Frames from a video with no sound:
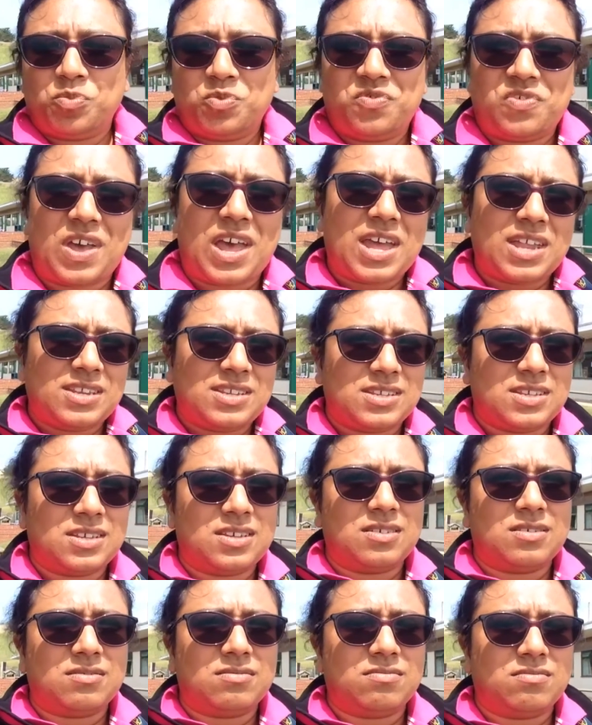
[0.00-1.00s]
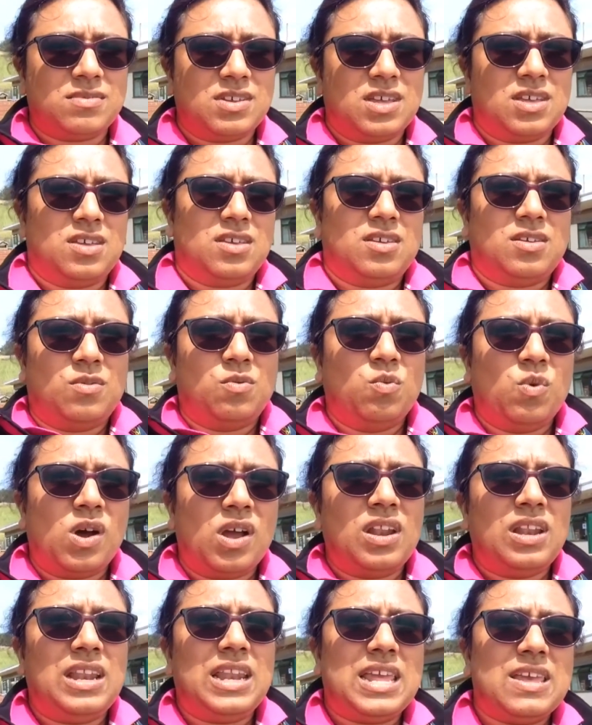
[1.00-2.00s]
We've had
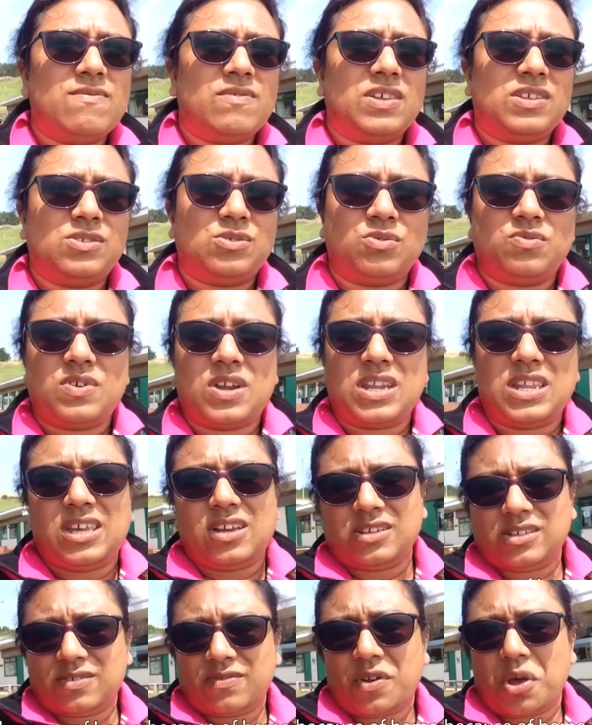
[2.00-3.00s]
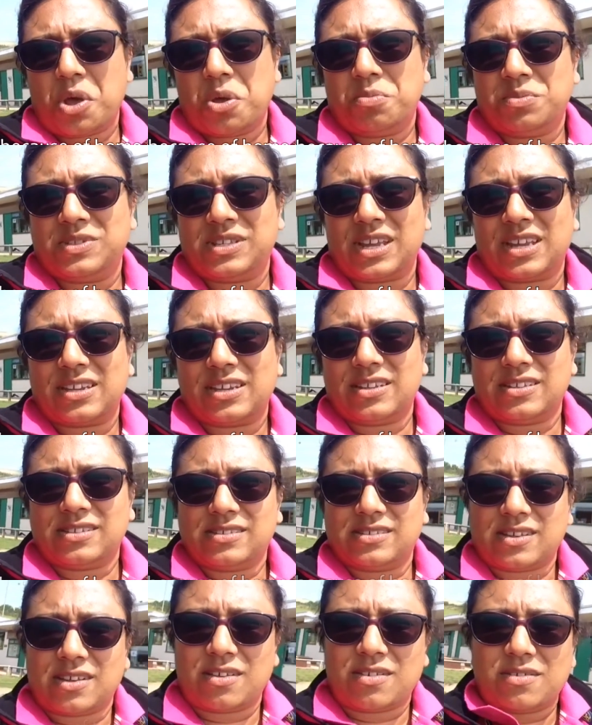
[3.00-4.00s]
one leave us already because of homesickness,
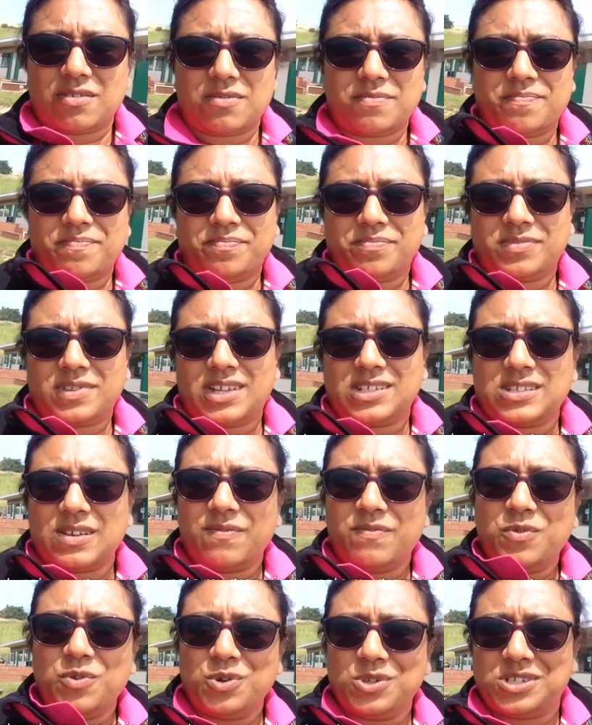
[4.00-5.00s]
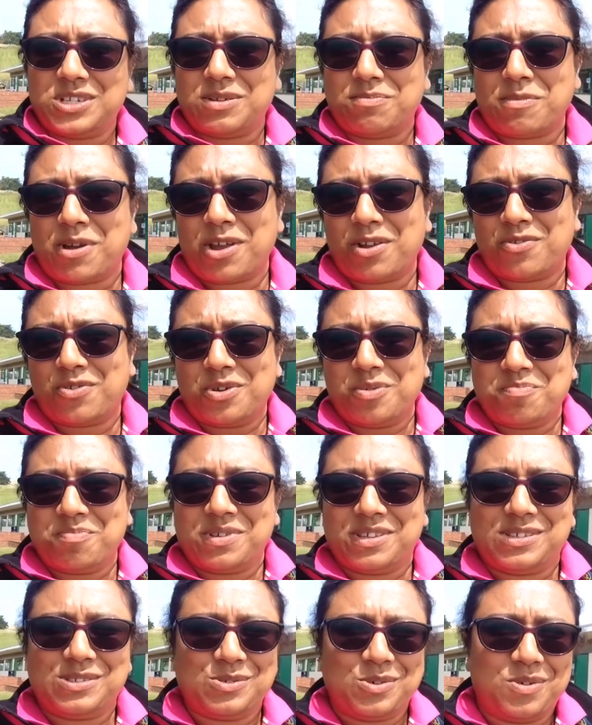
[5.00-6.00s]
so that's unfortunate. My group
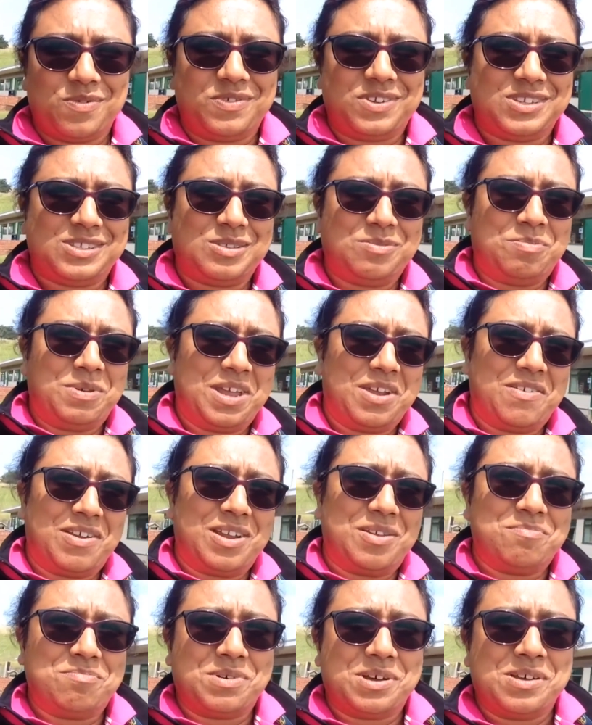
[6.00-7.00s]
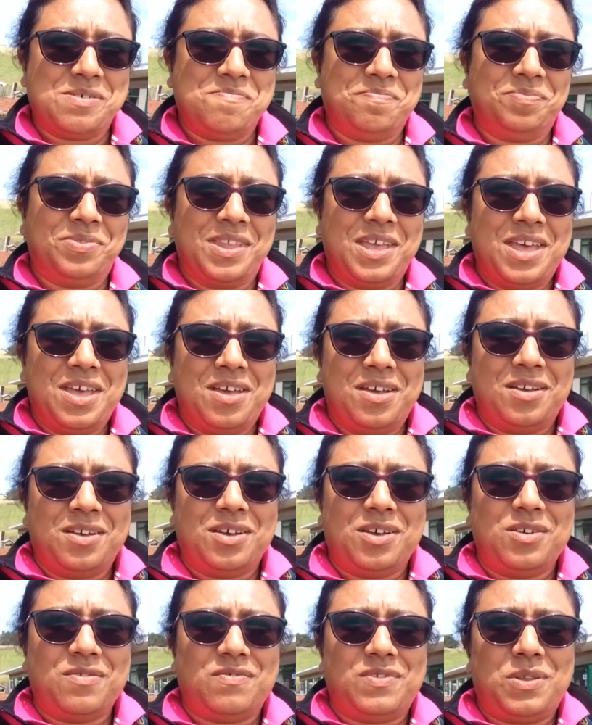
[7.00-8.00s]
is sort of disappearing, but
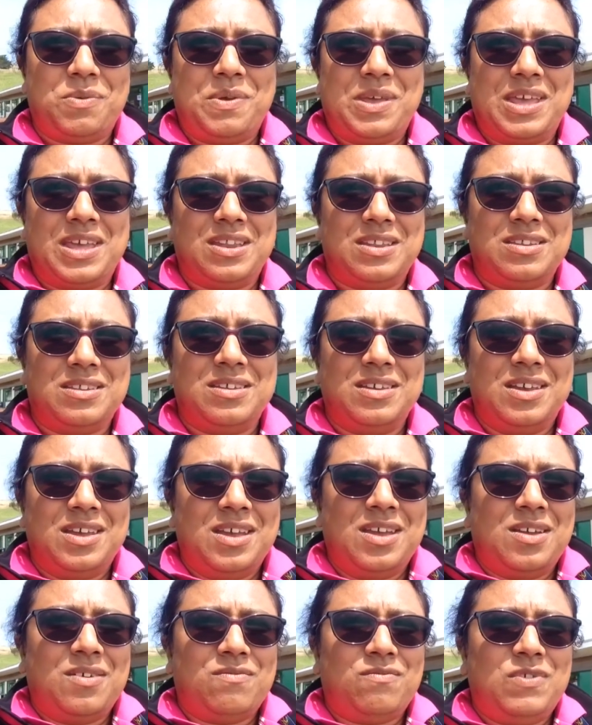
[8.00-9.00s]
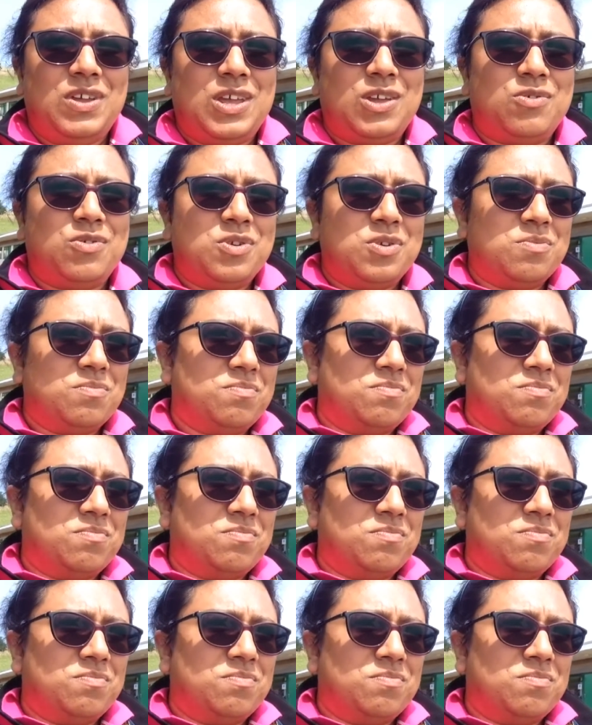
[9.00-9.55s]
hopefully we can recruit